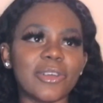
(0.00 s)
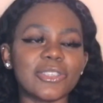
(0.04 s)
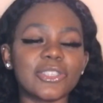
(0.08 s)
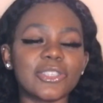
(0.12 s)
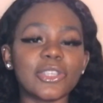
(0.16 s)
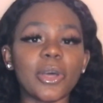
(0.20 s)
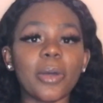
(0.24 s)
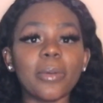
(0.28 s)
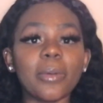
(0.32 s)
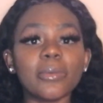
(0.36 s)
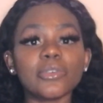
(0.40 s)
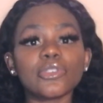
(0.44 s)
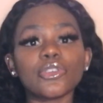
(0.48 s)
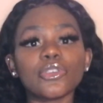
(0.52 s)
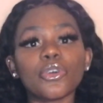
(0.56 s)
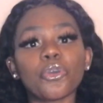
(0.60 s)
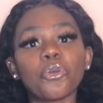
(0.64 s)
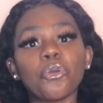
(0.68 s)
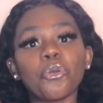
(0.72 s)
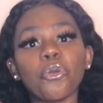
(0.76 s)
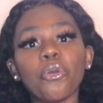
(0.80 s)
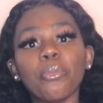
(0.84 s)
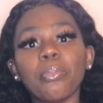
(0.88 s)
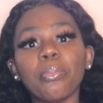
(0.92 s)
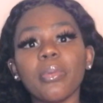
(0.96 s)
So it was a
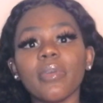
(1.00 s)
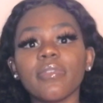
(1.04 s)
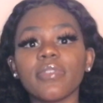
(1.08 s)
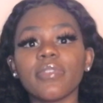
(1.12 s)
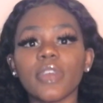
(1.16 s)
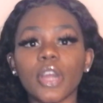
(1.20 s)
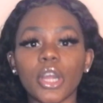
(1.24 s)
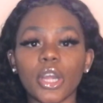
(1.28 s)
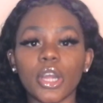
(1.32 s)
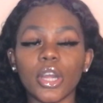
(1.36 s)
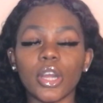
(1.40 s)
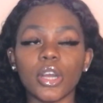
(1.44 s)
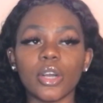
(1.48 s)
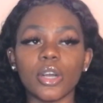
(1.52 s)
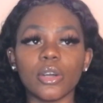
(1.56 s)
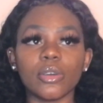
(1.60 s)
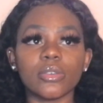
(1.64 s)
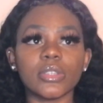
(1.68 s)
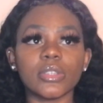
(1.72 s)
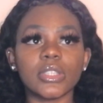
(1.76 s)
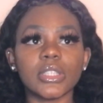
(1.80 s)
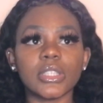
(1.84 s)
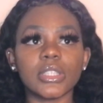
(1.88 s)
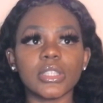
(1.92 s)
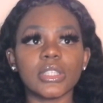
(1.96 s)
group of girls
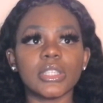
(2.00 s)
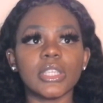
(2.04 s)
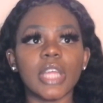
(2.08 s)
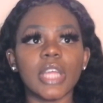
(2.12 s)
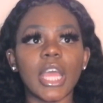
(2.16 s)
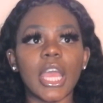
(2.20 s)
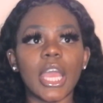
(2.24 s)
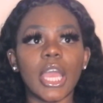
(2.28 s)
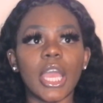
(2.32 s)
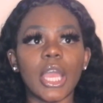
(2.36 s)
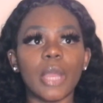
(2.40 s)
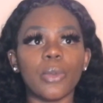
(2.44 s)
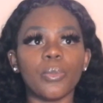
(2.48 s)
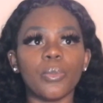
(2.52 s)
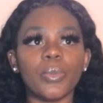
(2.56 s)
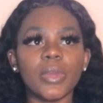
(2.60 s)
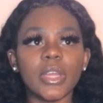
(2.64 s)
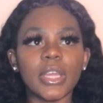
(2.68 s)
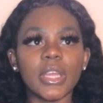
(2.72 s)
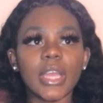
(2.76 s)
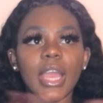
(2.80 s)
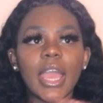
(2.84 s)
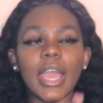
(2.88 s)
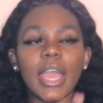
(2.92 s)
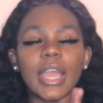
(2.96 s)
that
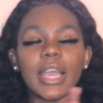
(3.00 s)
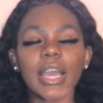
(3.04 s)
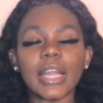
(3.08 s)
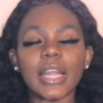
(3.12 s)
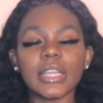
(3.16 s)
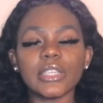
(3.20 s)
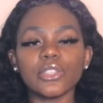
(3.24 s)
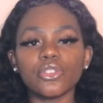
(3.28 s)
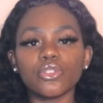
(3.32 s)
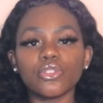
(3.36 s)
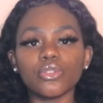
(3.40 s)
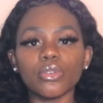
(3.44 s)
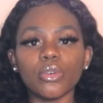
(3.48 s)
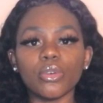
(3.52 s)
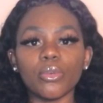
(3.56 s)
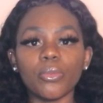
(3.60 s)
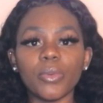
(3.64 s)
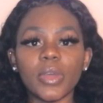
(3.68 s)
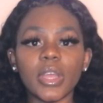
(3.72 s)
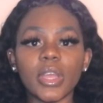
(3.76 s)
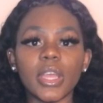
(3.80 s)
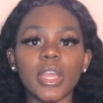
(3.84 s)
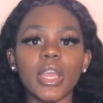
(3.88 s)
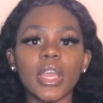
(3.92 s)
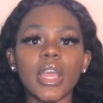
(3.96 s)
we had gotten into it
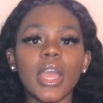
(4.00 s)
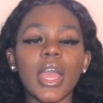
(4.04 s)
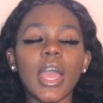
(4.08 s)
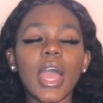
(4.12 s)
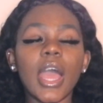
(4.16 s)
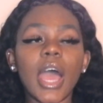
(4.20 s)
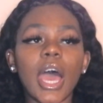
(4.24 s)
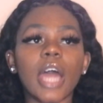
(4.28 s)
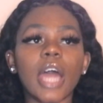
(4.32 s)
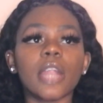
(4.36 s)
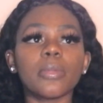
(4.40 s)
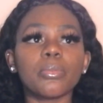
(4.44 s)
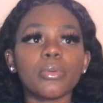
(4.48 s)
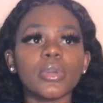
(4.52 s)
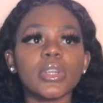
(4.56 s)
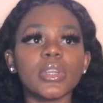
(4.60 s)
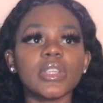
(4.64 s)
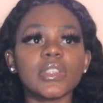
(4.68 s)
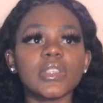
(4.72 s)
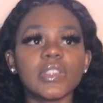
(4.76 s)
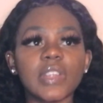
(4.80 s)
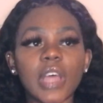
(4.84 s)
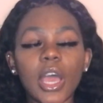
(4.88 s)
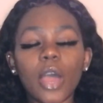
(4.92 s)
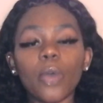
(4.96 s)
with. At a point
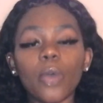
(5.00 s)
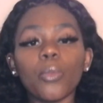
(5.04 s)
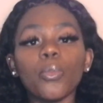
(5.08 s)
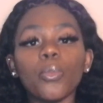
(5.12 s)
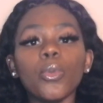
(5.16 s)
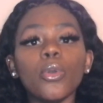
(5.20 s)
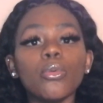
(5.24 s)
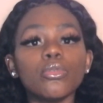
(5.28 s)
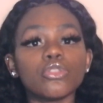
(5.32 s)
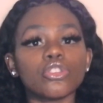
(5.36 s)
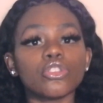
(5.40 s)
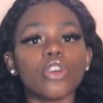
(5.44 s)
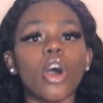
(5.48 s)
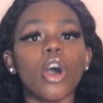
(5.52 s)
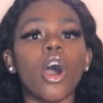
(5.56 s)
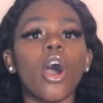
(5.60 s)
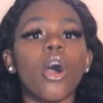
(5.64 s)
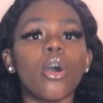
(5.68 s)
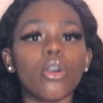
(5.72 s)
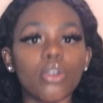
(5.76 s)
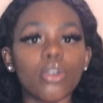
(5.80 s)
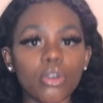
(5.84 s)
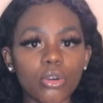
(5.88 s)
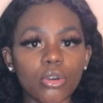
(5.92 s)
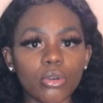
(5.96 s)
in time, we was
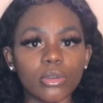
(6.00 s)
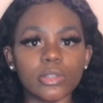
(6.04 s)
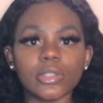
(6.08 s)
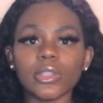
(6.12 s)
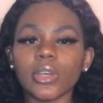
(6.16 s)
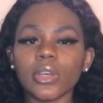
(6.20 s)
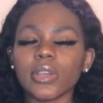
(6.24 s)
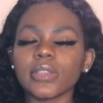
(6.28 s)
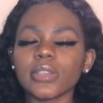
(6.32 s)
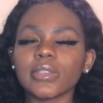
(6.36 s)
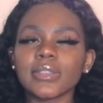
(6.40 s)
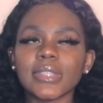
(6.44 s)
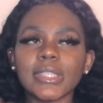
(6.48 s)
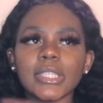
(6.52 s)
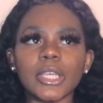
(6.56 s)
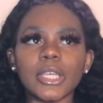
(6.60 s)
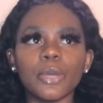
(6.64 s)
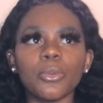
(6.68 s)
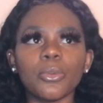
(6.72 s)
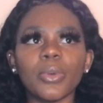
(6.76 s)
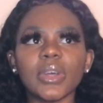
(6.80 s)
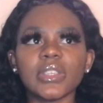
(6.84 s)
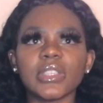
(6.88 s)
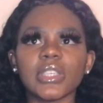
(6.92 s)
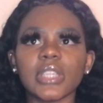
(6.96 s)
all cool. So it
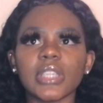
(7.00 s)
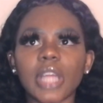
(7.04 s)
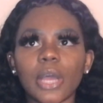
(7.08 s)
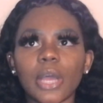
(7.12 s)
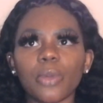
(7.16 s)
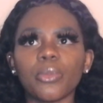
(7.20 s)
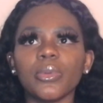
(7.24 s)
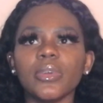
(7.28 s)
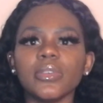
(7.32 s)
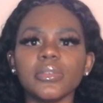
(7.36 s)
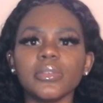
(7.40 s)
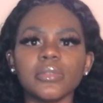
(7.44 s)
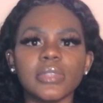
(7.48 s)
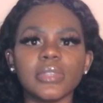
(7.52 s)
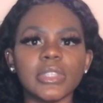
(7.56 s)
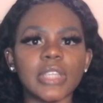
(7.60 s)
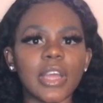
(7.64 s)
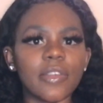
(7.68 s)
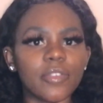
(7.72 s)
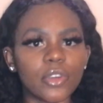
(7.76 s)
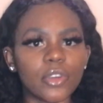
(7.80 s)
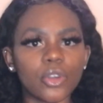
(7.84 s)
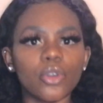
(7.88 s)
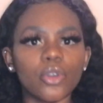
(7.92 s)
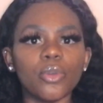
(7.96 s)
wasn't like we was
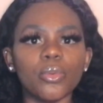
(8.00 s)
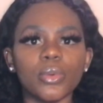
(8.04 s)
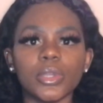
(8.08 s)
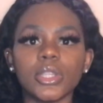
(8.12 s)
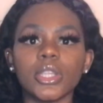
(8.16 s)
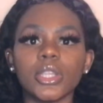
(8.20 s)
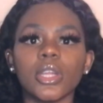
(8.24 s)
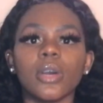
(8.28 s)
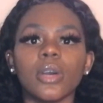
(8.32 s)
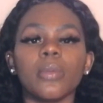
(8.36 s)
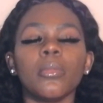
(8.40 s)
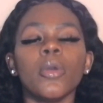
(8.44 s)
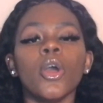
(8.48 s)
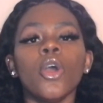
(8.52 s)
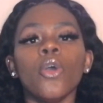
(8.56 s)
never cool with them.